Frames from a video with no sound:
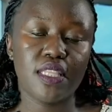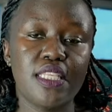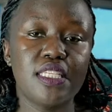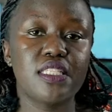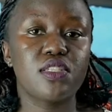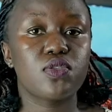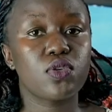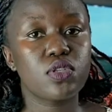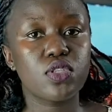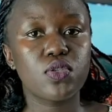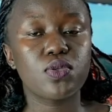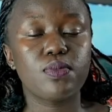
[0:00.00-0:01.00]
this is
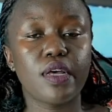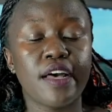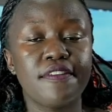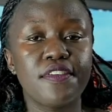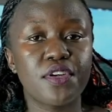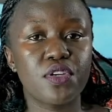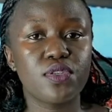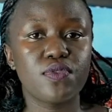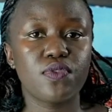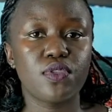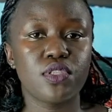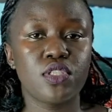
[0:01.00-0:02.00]
all very
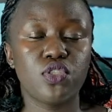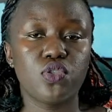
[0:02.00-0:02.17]
useful in